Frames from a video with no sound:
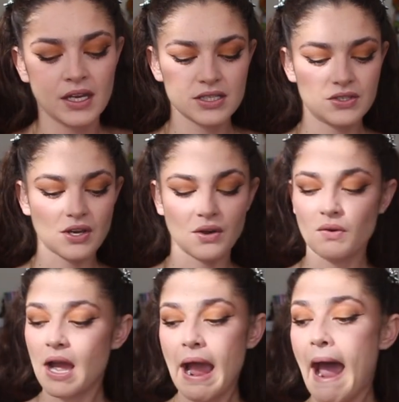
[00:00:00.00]

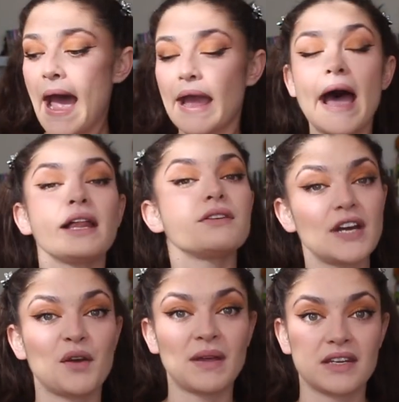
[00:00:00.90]
So I highly
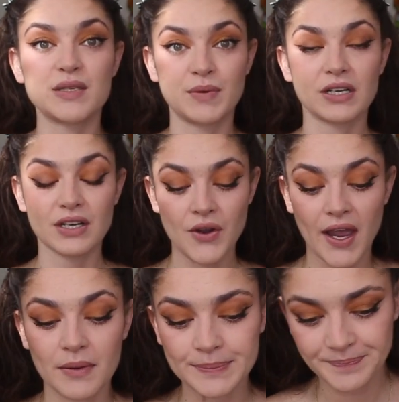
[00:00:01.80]
recommend this book,
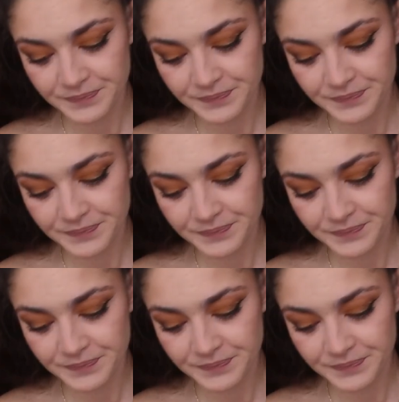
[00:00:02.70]
okay?